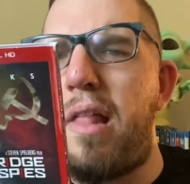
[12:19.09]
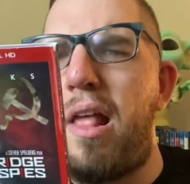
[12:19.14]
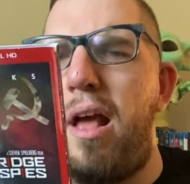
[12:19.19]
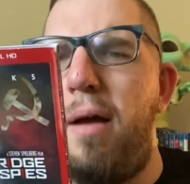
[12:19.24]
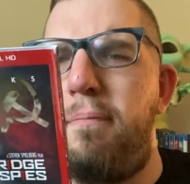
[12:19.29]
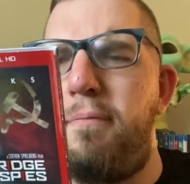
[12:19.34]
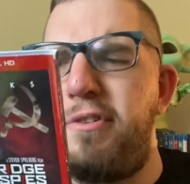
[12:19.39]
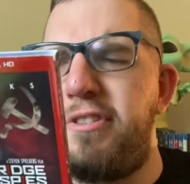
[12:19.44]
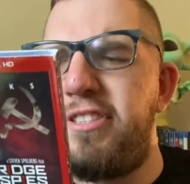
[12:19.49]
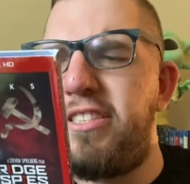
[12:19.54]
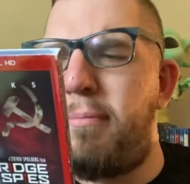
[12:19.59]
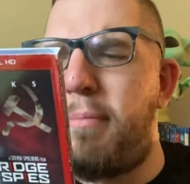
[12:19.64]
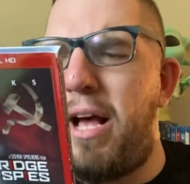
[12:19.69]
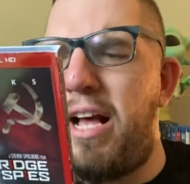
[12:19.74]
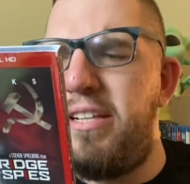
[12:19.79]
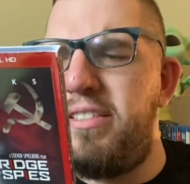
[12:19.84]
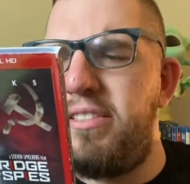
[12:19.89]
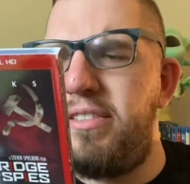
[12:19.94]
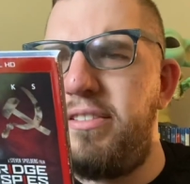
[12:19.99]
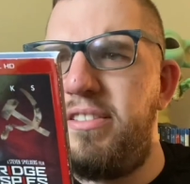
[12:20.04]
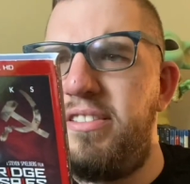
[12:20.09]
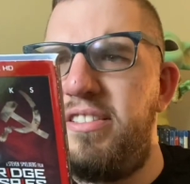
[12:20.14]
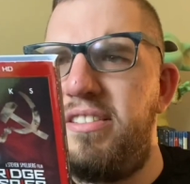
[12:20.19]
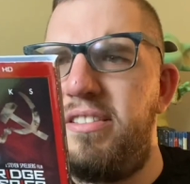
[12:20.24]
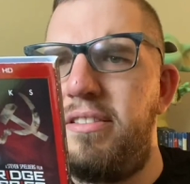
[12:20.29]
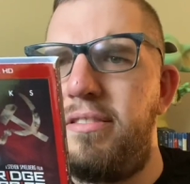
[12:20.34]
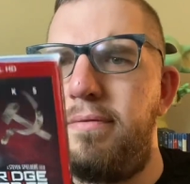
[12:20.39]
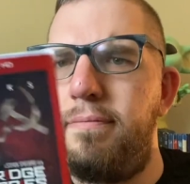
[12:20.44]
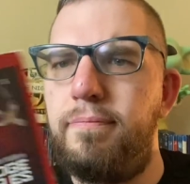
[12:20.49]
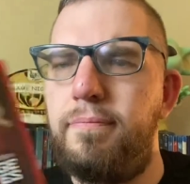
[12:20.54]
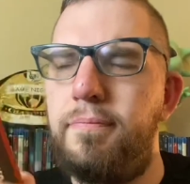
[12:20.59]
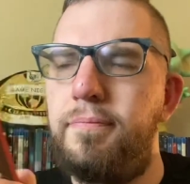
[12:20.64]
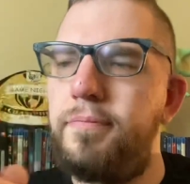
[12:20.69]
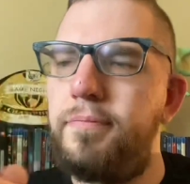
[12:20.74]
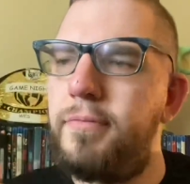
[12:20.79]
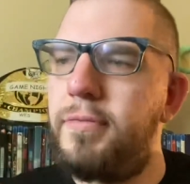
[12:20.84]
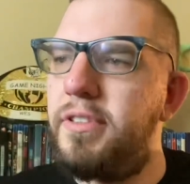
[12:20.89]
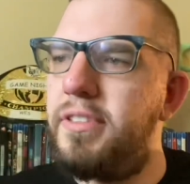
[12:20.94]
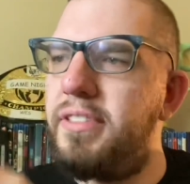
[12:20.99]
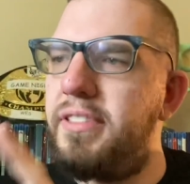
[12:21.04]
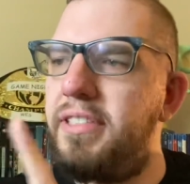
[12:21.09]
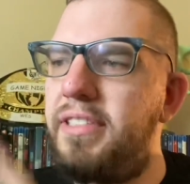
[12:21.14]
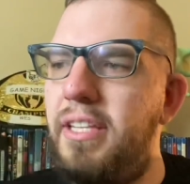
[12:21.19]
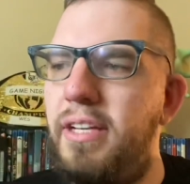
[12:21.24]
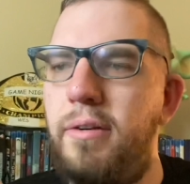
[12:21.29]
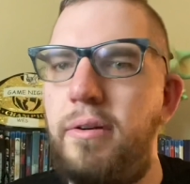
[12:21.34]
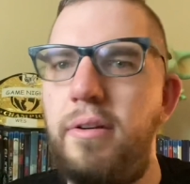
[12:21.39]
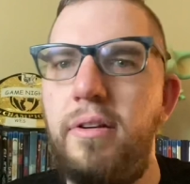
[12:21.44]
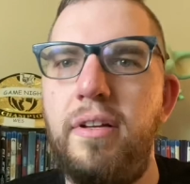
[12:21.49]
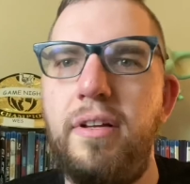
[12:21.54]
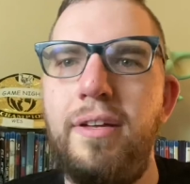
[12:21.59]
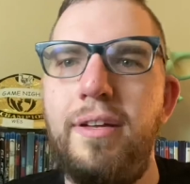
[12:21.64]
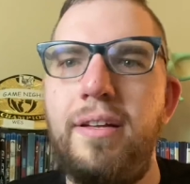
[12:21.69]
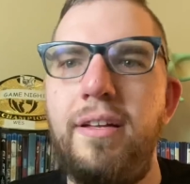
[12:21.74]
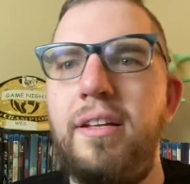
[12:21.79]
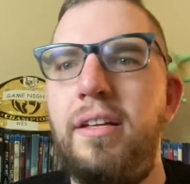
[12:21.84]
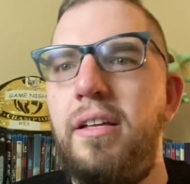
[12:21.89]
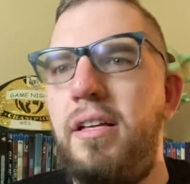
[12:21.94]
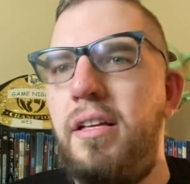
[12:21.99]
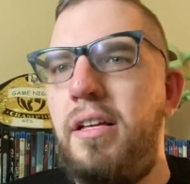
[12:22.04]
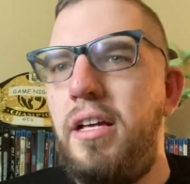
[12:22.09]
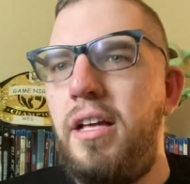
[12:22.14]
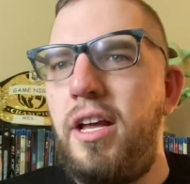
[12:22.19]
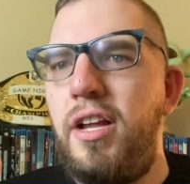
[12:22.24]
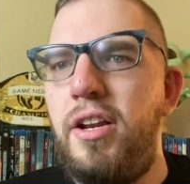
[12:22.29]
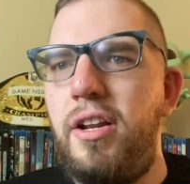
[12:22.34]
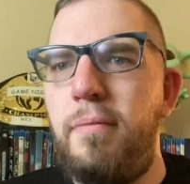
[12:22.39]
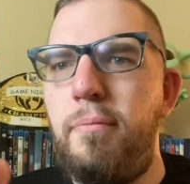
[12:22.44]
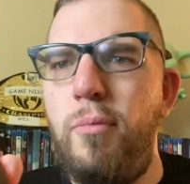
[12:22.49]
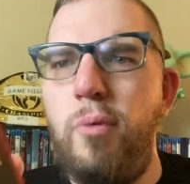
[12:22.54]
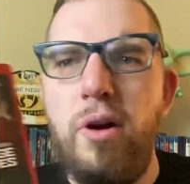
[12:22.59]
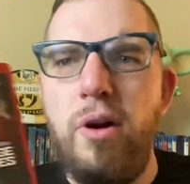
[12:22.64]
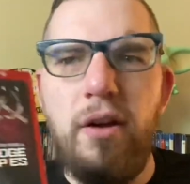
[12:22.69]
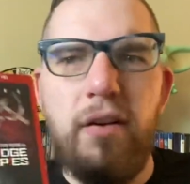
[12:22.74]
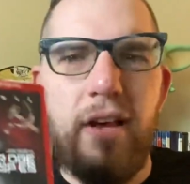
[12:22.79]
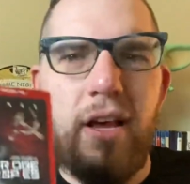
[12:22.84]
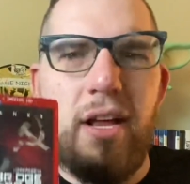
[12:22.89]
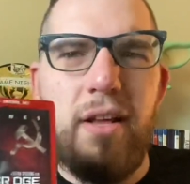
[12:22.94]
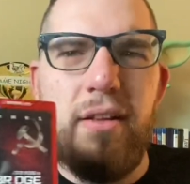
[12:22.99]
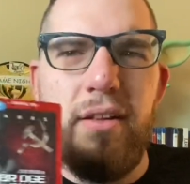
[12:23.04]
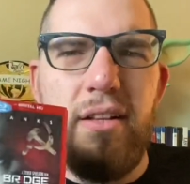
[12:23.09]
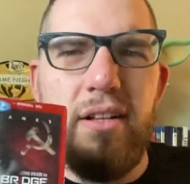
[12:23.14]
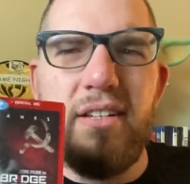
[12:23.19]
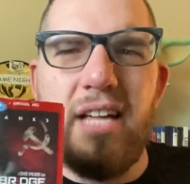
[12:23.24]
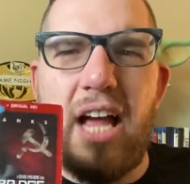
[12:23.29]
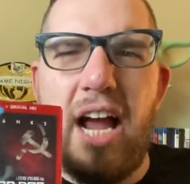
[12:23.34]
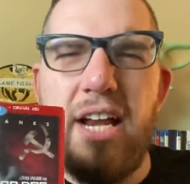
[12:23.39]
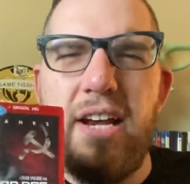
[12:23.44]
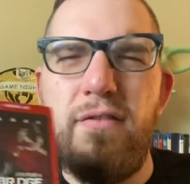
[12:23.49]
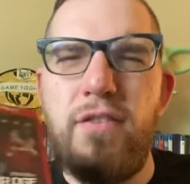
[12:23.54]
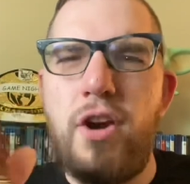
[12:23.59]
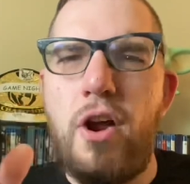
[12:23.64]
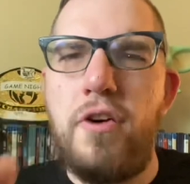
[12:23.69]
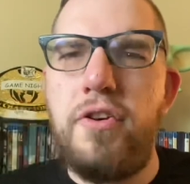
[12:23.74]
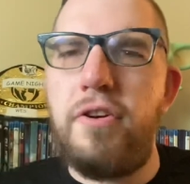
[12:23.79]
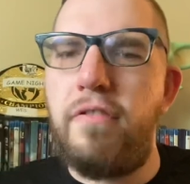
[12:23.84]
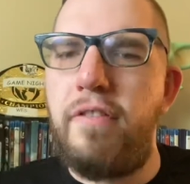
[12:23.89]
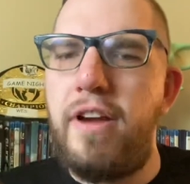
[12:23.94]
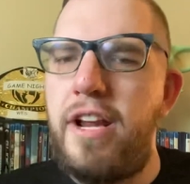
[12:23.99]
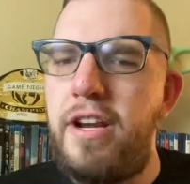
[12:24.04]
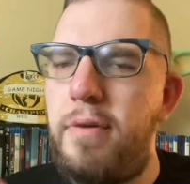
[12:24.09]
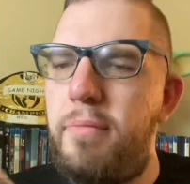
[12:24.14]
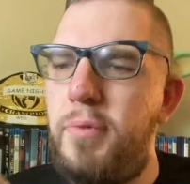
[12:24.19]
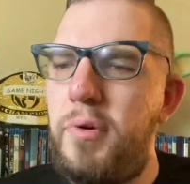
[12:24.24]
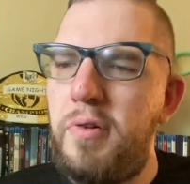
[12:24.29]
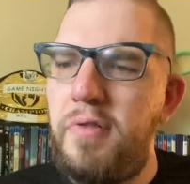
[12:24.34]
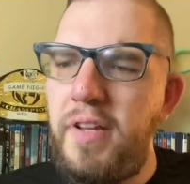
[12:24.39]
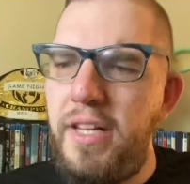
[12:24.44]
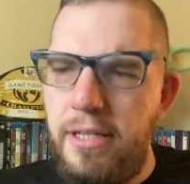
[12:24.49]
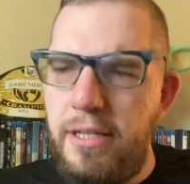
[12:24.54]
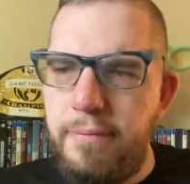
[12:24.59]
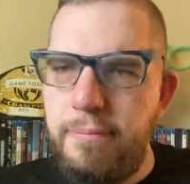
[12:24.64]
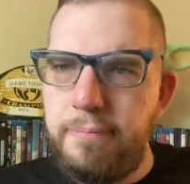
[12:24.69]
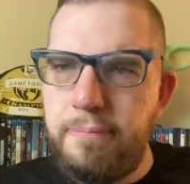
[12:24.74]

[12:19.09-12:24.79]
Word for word: Up for some Oscars. So, and more uh, kind of an underrated movie.